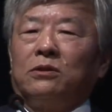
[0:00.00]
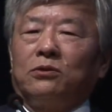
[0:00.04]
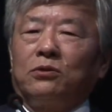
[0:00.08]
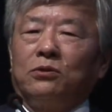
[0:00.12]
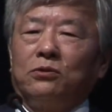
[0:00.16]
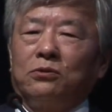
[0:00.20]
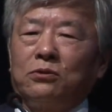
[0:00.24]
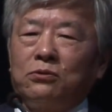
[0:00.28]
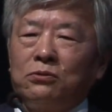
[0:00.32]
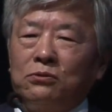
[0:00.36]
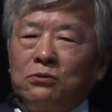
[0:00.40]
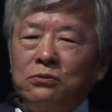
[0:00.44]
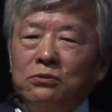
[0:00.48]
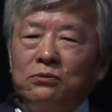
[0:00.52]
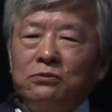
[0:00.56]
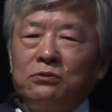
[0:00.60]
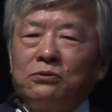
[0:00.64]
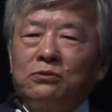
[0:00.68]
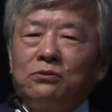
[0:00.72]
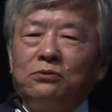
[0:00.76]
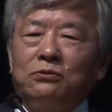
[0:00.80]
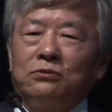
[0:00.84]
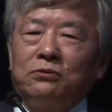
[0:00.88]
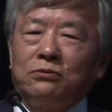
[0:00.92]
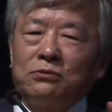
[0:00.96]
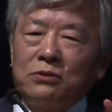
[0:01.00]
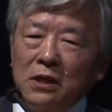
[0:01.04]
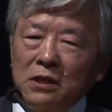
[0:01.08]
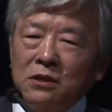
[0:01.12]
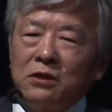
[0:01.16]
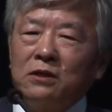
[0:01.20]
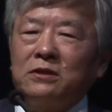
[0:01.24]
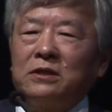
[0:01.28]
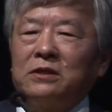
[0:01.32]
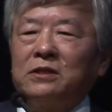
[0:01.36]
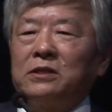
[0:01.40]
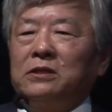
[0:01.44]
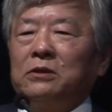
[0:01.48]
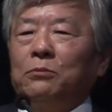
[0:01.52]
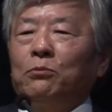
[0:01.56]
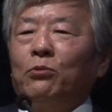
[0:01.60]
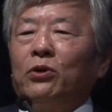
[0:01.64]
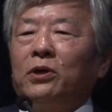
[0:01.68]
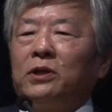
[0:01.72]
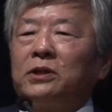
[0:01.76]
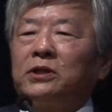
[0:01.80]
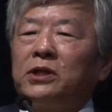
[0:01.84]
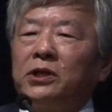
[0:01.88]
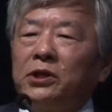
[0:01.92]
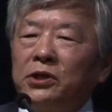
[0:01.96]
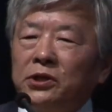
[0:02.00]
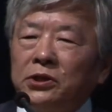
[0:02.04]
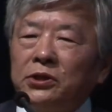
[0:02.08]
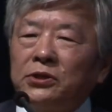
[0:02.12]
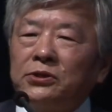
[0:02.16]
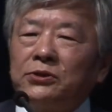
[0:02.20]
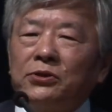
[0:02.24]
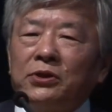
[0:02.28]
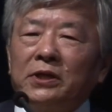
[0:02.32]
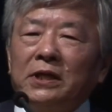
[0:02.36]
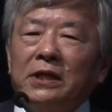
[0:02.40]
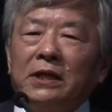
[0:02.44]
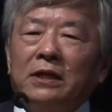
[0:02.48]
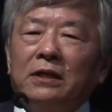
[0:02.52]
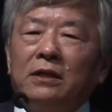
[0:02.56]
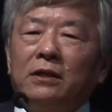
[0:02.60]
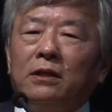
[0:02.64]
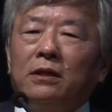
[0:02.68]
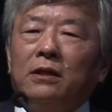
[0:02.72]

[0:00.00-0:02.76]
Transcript: to think more seriously.